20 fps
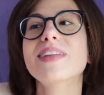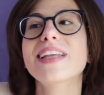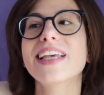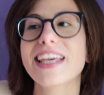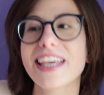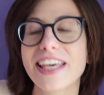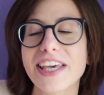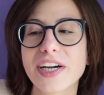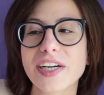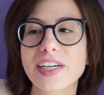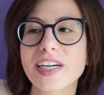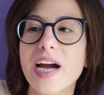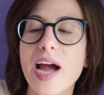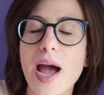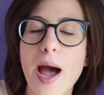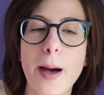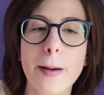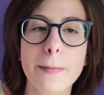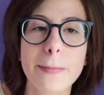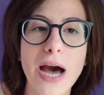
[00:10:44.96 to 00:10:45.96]
here
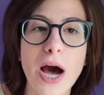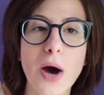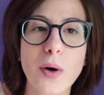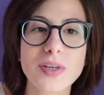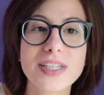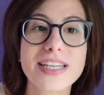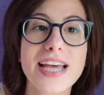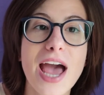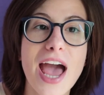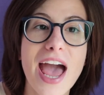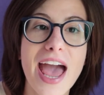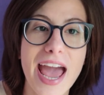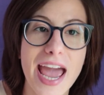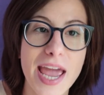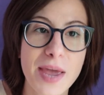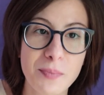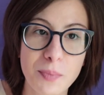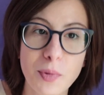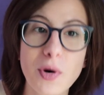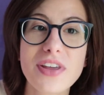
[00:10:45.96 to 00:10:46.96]
about
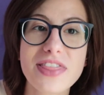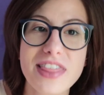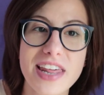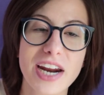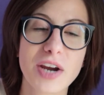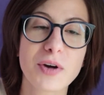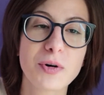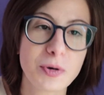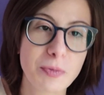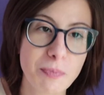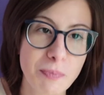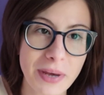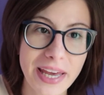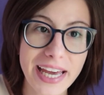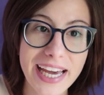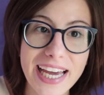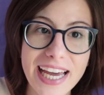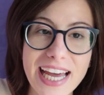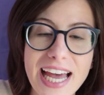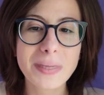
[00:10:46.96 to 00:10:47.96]
a book that I could
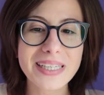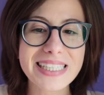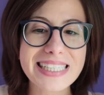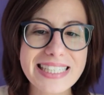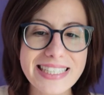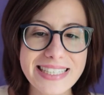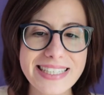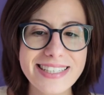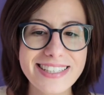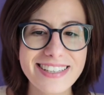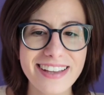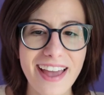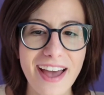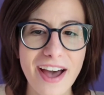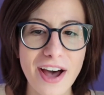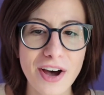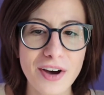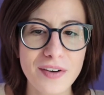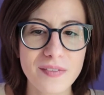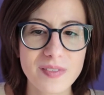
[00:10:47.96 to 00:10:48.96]
pick, but since I
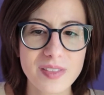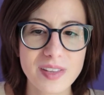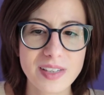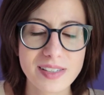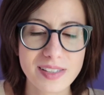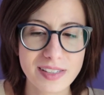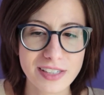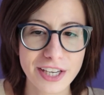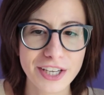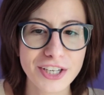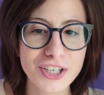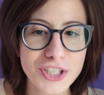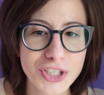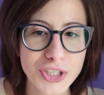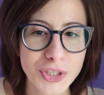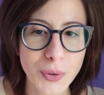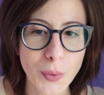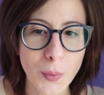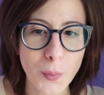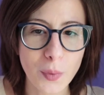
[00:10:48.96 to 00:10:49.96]
have this
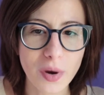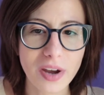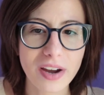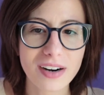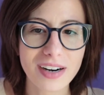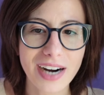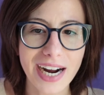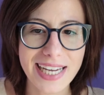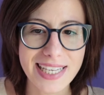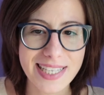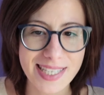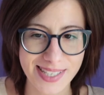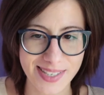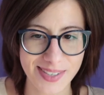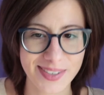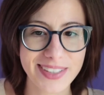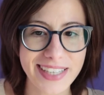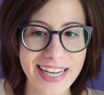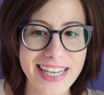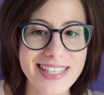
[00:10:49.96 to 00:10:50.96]
issue where I
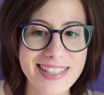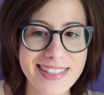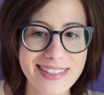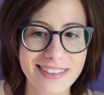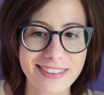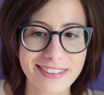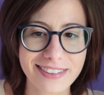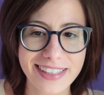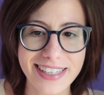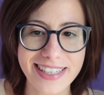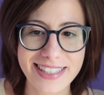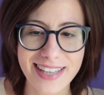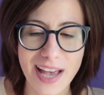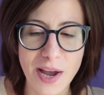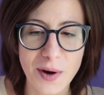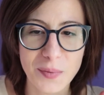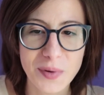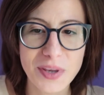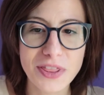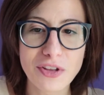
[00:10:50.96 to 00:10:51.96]
start a series, I
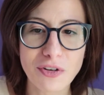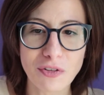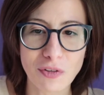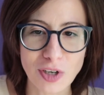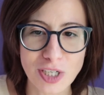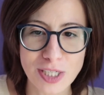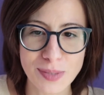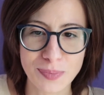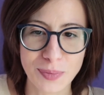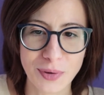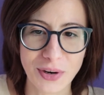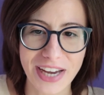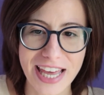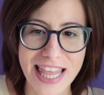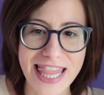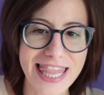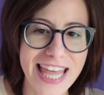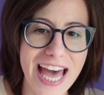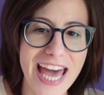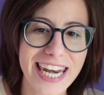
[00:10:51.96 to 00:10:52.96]
read the first book
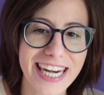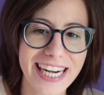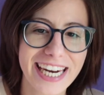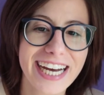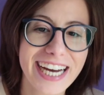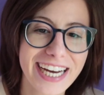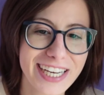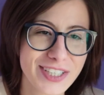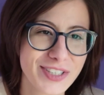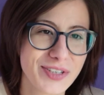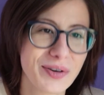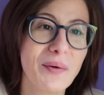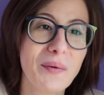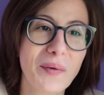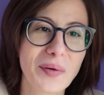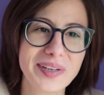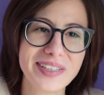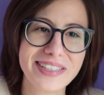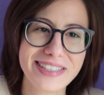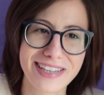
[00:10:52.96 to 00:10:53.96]
and then I don't
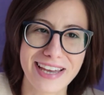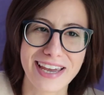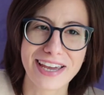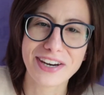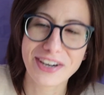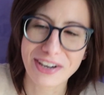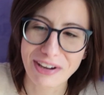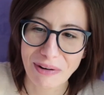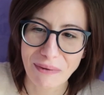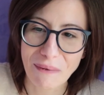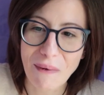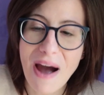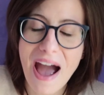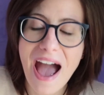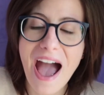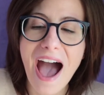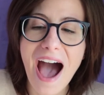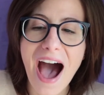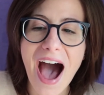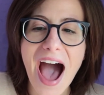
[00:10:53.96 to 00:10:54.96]
continue,
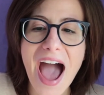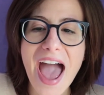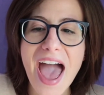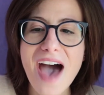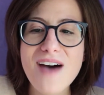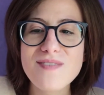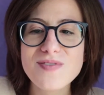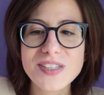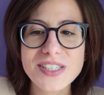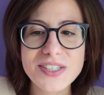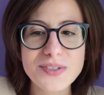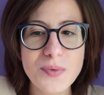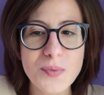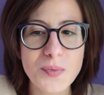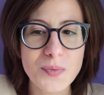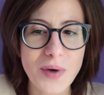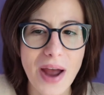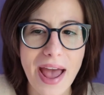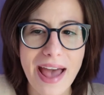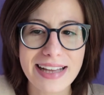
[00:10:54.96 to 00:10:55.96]
I haven't
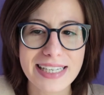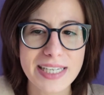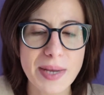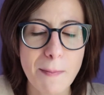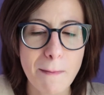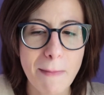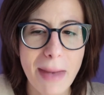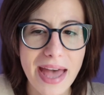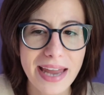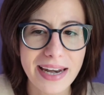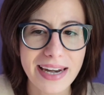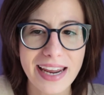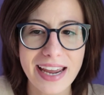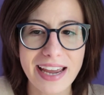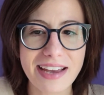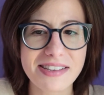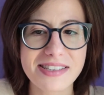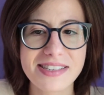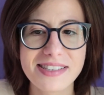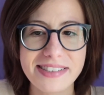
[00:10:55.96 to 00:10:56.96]
read
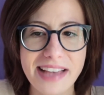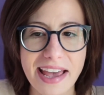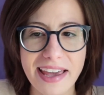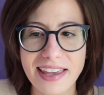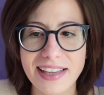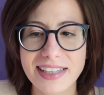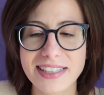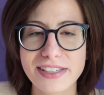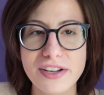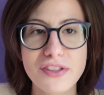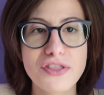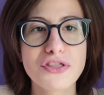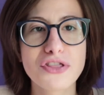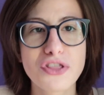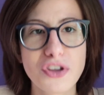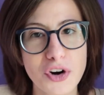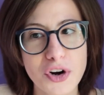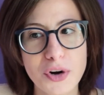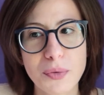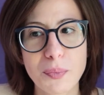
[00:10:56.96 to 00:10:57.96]
many second and
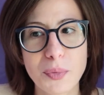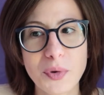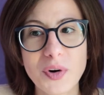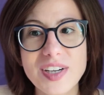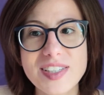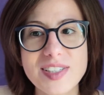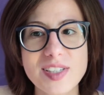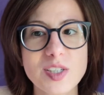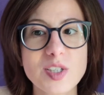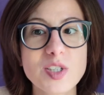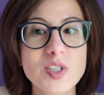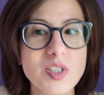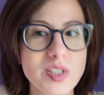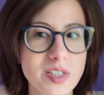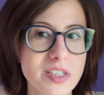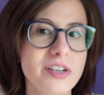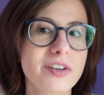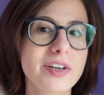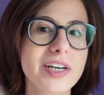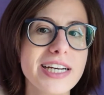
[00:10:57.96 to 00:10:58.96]
third books in a
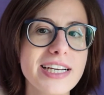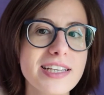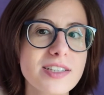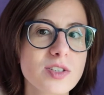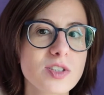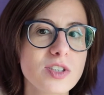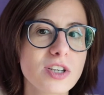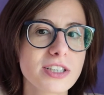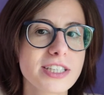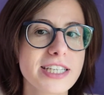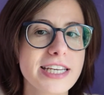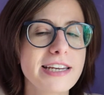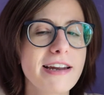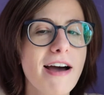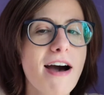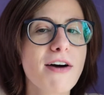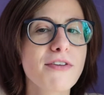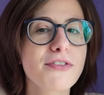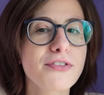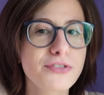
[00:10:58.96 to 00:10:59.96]
series, not
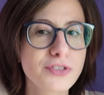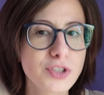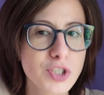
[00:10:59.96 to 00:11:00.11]
enough